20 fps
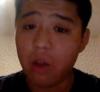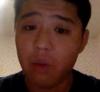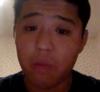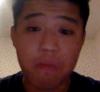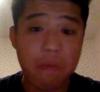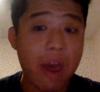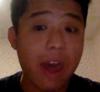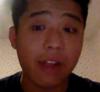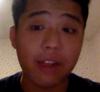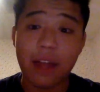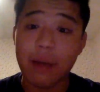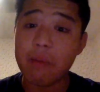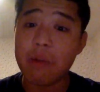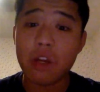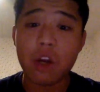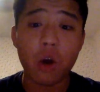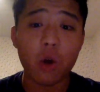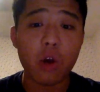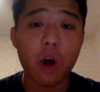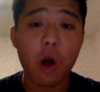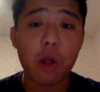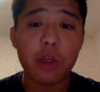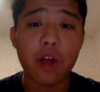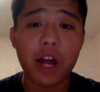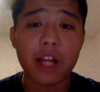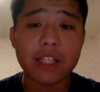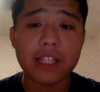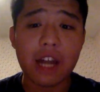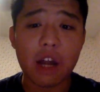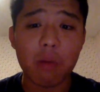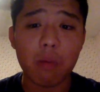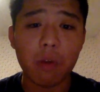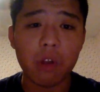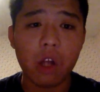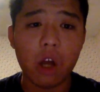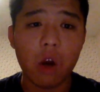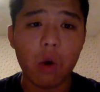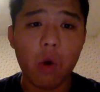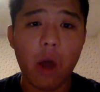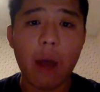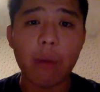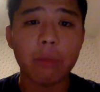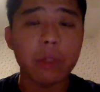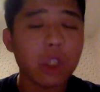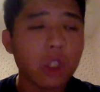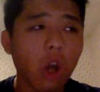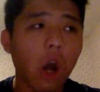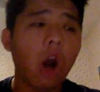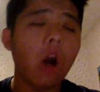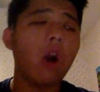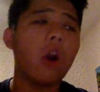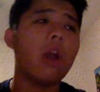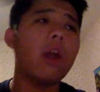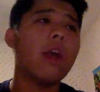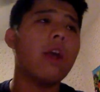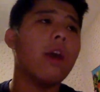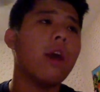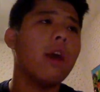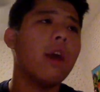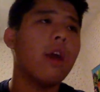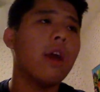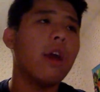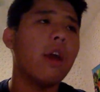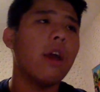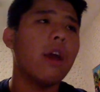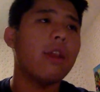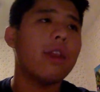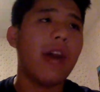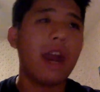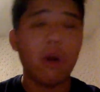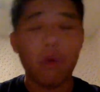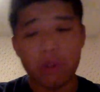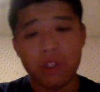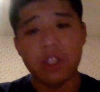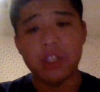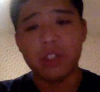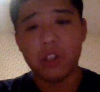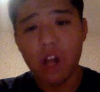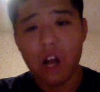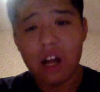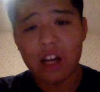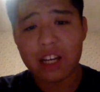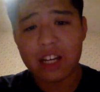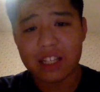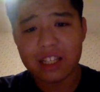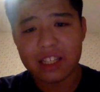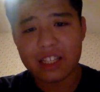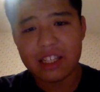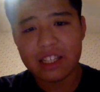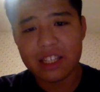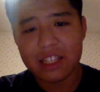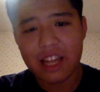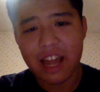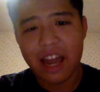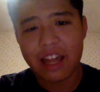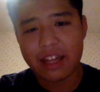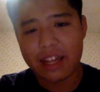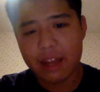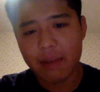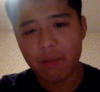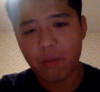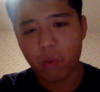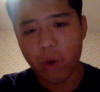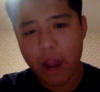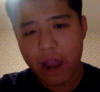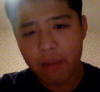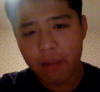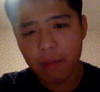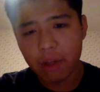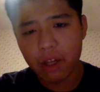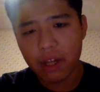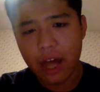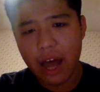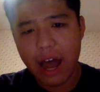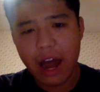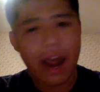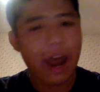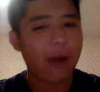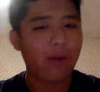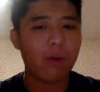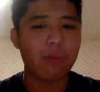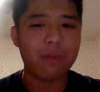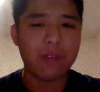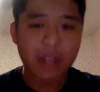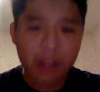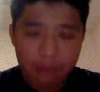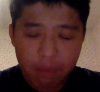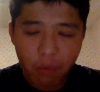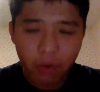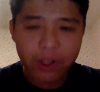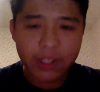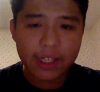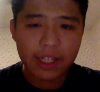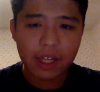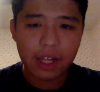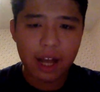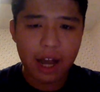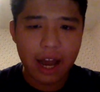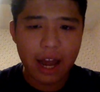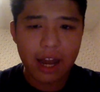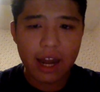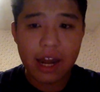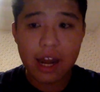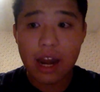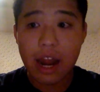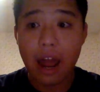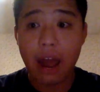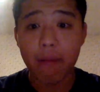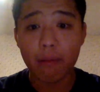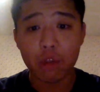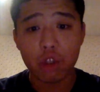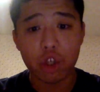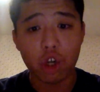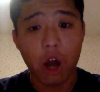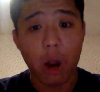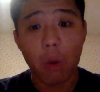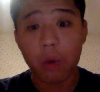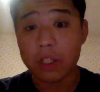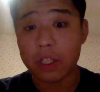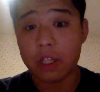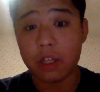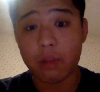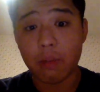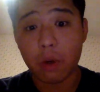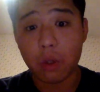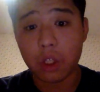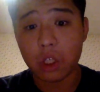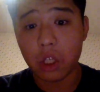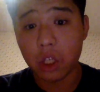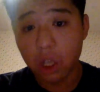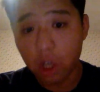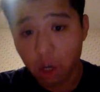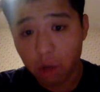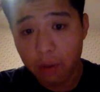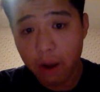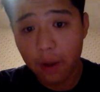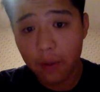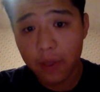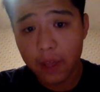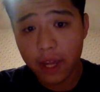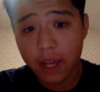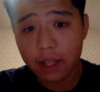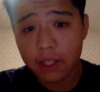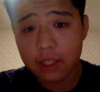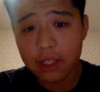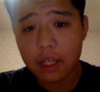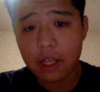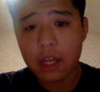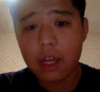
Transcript: man, let me know y'all thoughts down below. I'm sorry that it was this long because I did ramble a lot. I repeated points a lot. I'm sure I wasn't the most clear about things.